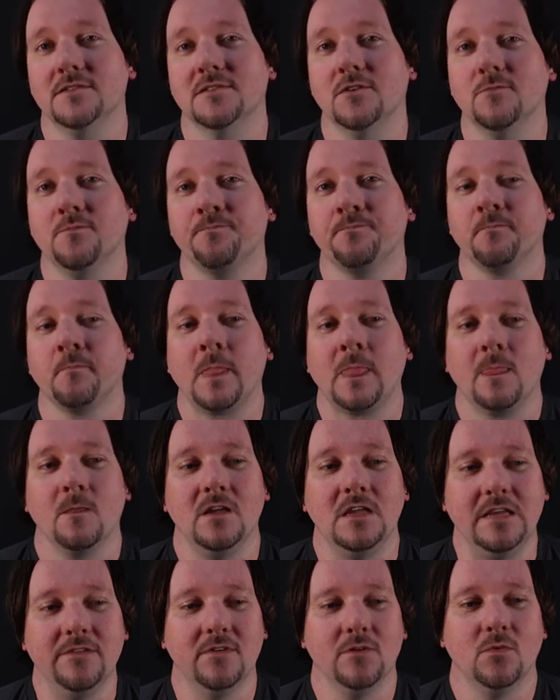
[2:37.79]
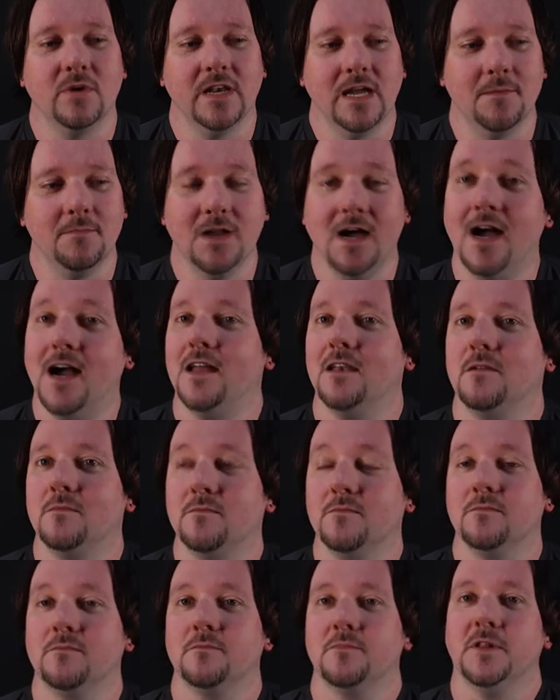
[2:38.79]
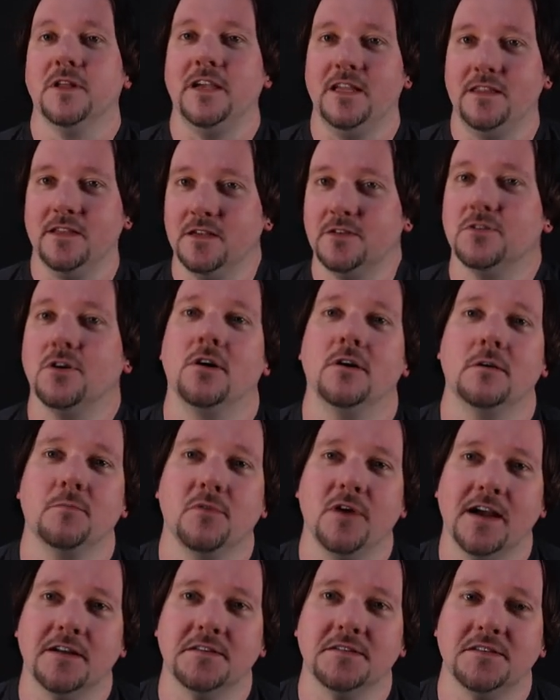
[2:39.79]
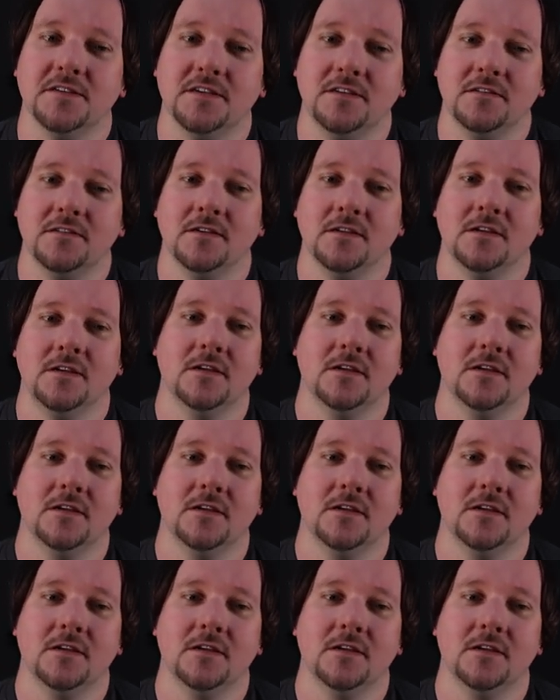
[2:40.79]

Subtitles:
So even when I'm not playing the guitar and practicing,